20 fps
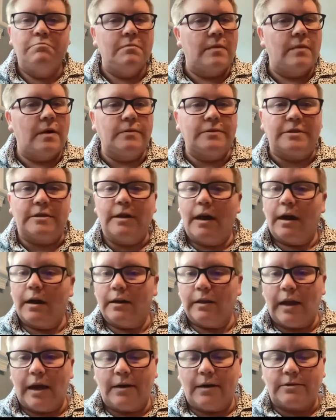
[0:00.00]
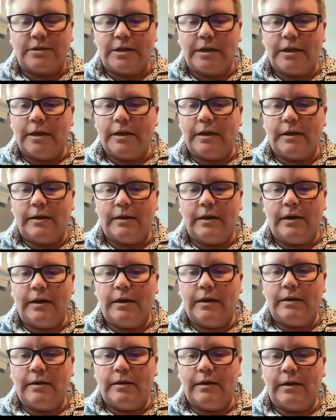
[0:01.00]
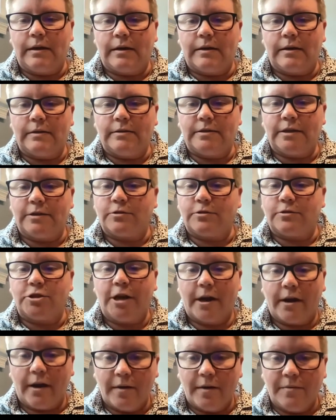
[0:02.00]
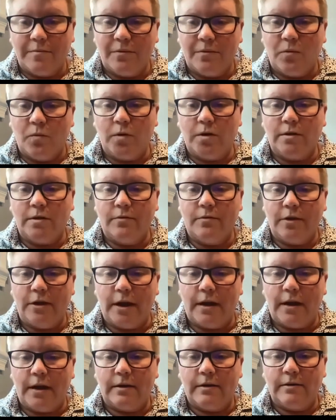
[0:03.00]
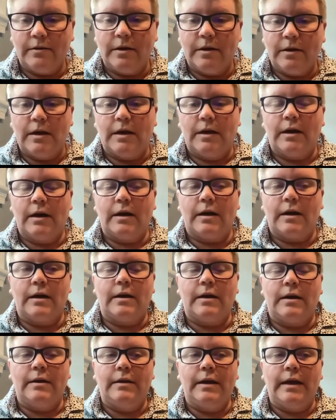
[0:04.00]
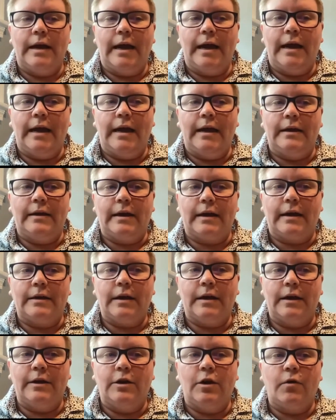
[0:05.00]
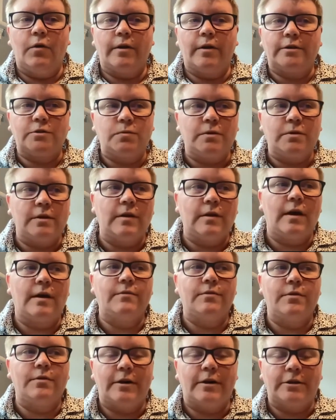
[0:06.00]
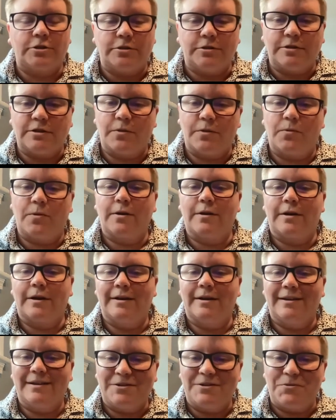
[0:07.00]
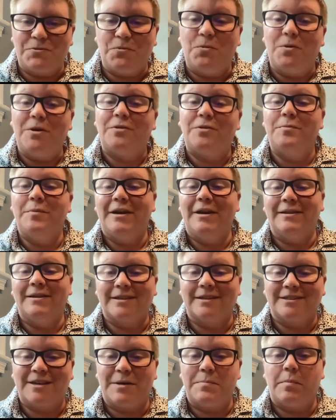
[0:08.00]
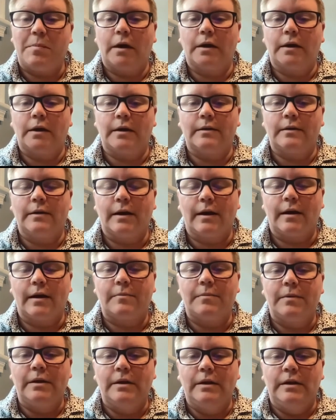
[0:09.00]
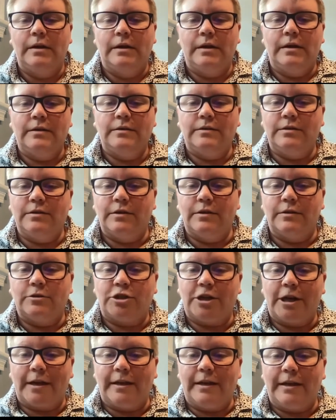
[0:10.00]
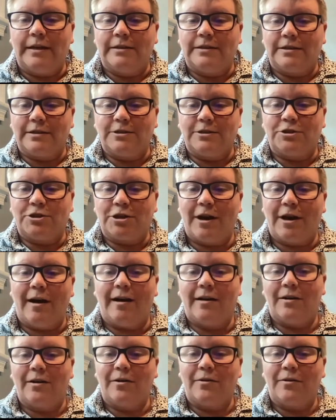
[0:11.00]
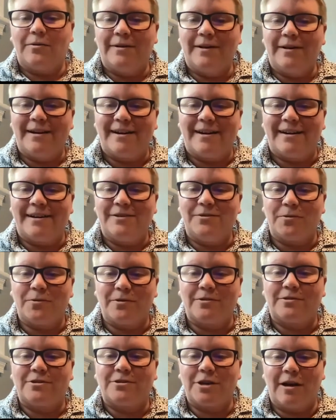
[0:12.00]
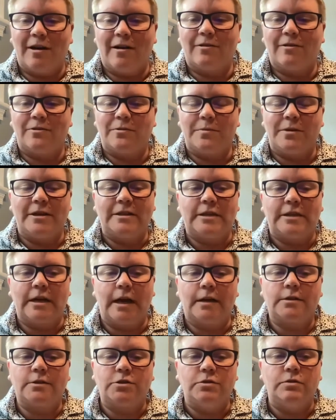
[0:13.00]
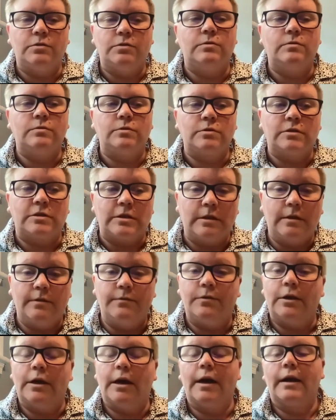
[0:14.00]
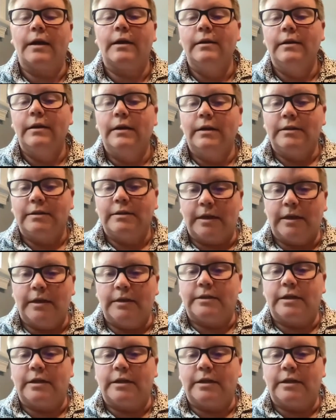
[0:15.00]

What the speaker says: I was not allowed to get a dental checkup with the VA, and I noticed with a lot of the veterans that were with me in the same bucket, checking into Chicago, North Chicago to be exact, to see the VA to get